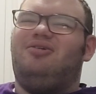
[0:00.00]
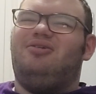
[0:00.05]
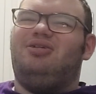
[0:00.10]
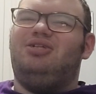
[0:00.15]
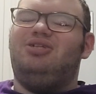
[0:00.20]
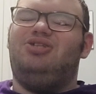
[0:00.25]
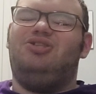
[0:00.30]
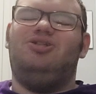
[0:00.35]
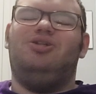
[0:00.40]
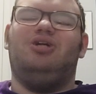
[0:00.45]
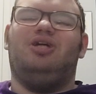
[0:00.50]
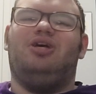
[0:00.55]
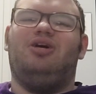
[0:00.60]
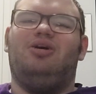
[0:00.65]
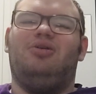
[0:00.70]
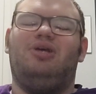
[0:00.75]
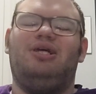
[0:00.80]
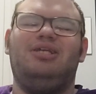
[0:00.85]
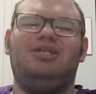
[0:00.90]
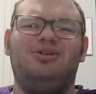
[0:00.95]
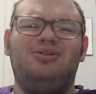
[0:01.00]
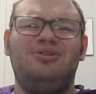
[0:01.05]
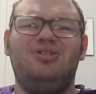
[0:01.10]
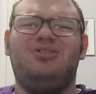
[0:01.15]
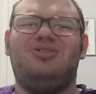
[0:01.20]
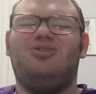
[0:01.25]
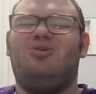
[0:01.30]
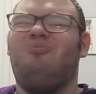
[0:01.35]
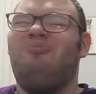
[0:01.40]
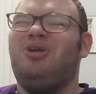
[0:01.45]
you should have killed. Like, there's
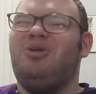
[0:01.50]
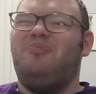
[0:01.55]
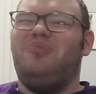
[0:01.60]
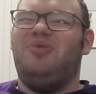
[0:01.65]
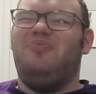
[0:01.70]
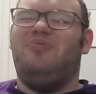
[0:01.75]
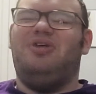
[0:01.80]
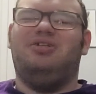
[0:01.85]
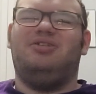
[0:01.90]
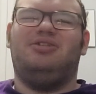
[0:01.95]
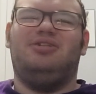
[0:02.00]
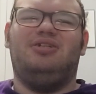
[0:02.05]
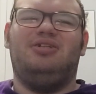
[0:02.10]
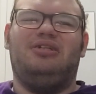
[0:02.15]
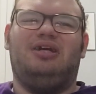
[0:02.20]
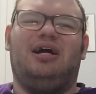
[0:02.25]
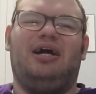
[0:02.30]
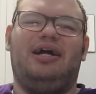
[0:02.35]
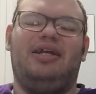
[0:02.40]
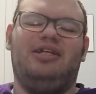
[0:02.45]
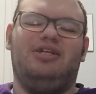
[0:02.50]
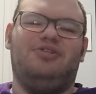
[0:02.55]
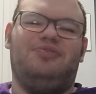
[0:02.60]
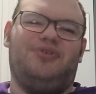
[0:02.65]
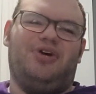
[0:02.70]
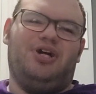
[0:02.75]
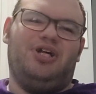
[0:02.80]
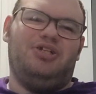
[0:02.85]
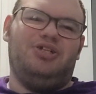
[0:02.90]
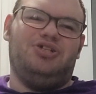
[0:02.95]
so many people that should have died in this
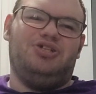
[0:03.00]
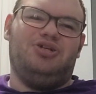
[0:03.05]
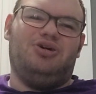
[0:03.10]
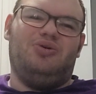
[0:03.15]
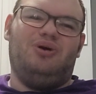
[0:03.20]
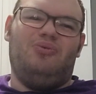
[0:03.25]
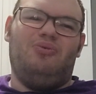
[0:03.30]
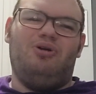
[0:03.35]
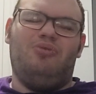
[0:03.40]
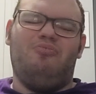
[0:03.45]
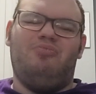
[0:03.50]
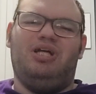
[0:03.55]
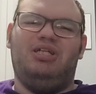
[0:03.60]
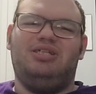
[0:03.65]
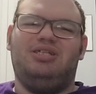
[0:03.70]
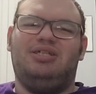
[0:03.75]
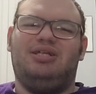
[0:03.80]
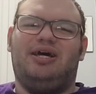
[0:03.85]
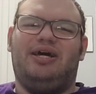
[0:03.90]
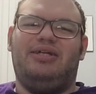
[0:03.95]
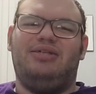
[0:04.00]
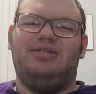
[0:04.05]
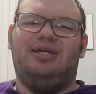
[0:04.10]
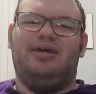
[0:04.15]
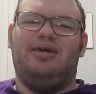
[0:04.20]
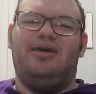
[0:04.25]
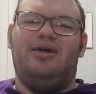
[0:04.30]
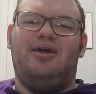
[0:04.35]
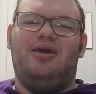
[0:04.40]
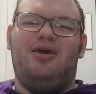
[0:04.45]
fucking show. I want to mention that. It's
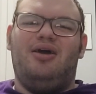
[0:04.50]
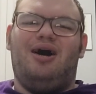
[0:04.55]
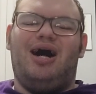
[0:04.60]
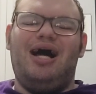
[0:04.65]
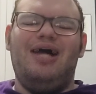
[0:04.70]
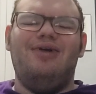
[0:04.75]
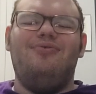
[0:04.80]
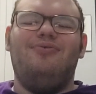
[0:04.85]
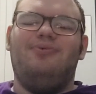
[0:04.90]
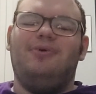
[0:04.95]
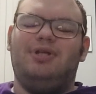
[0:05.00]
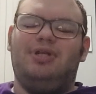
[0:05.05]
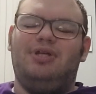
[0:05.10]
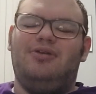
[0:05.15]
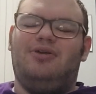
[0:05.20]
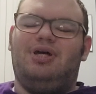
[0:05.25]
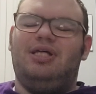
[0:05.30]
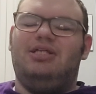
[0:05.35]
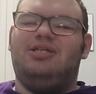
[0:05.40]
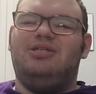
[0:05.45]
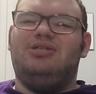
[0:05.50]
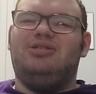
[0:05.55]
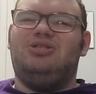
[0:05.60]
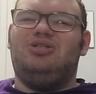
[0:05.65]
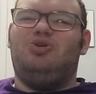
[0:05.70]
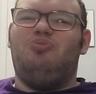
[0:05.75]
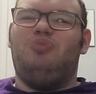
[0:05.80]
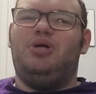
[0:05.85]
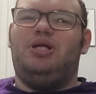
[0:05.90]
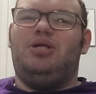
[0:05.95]
like, I really like this
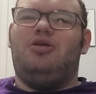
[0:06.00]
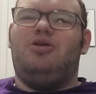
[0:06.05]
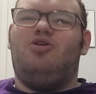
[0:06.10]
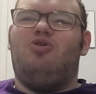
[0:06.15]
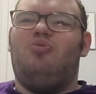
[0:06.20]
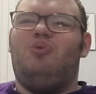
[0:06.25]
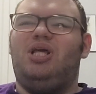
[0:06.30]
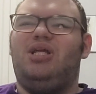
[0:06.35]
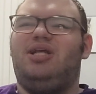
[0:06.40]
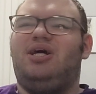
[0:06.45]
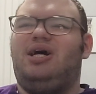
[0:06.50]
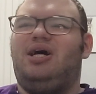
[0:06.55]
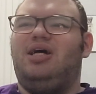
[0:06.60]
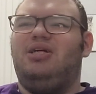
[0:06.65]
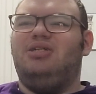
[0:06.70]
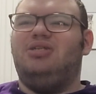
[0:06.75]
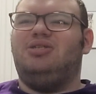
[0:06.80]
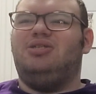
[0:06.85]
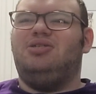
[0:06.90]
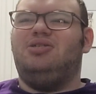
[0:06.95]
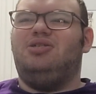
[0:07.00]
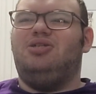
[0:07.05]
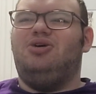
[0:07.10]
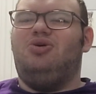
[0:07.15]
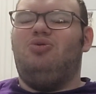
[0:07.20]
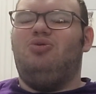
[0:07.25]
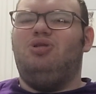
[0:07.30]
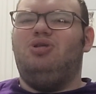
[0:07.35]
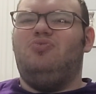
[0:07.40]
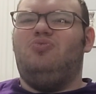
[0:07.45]
show, but nobody dies. The
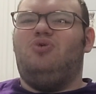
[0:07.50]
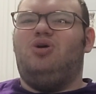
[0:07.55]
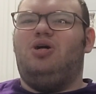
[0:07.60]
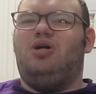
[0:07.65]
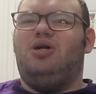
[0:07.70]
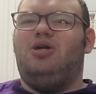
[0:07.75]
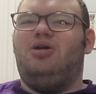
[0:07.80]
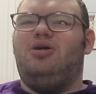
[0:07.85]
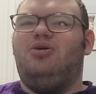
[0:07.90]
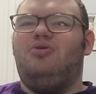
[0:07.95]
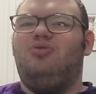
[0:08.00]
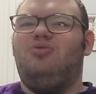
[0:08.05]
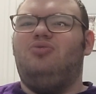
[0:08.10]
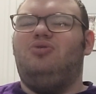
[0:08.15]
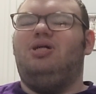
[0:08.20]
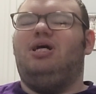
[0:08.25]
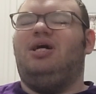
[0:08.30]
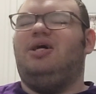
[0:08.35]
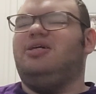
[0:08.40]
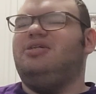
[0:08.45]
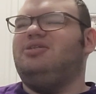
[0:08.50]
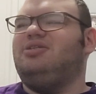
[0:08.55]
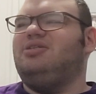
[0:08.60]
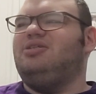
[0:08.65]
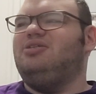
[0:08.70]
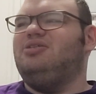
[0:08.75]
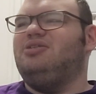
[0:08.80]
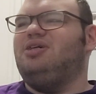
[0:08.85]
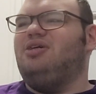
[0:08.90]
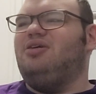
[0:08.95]
only one who dies
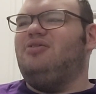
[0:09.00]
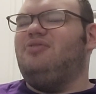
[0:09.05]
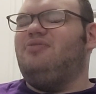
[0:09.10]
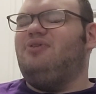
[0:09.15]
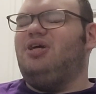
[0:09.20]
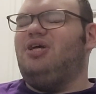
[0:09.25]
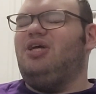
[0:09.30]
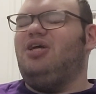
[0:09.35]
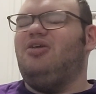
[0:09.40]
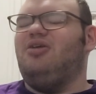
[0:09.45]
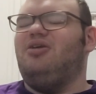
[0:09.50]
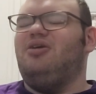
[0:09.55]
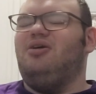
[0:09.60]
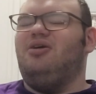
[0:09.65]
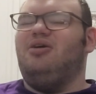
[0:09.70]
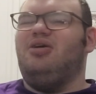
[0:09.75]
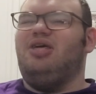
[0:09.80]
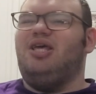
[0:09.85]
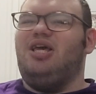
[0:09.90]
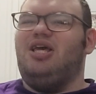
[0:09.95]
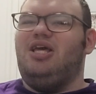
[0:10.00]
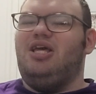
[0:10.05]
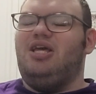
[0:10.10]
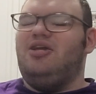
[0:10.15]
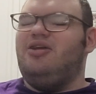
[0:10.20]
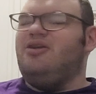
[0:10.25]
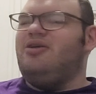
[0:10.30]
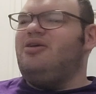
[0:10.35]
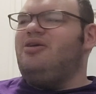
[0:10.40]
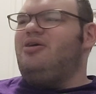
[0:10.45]
is fucking
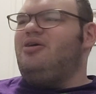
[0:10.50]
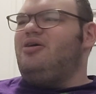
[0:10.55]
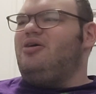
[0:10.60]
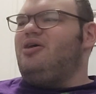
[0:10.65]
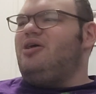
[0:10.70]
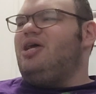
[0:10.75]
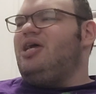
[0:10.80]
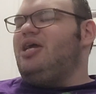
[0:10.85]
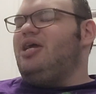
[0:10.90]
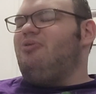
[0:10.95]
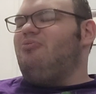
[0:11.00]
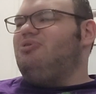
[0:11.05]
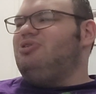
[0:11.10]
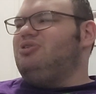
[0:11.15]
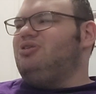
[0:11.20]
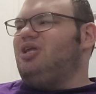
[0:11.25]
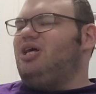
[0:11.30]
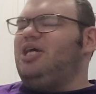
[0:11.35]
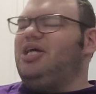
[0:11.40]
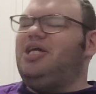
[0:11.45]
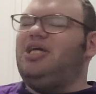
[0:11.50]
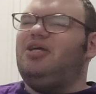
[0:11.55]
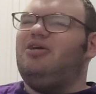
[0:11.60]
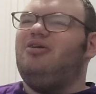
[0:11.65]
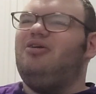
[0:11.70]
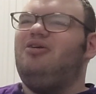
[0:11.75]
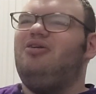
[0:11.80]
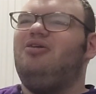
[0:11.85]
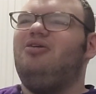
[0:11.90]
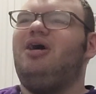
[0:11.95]
Geen, and it was like
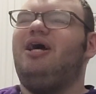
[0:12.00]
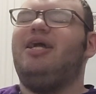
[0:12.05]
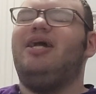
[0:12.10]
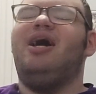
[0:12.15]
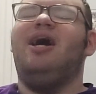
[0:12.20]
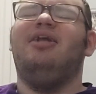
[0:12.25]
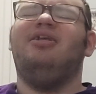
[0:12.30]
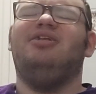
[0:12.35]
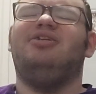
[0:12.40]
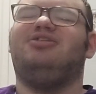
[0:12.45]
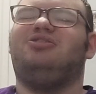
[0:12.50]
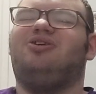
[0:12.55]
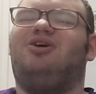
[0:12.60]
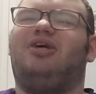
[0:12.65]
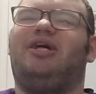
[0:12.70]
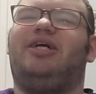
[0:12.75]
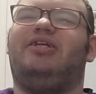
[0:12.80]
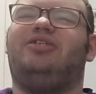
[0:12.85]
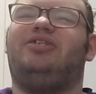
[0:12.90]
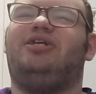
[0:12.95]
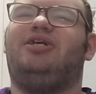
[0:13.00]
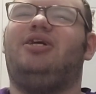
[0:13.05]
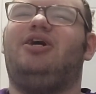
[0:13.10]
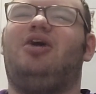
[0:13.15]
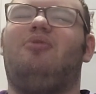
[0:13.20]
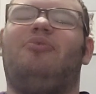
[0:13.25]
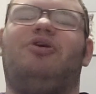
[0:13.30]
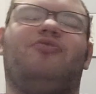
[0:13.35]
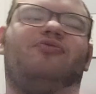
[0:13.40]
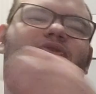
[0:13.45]
I kind of saw that shit
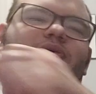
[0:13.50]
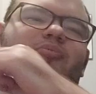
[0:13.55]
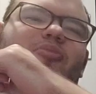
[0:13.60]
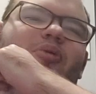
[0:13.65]
coming from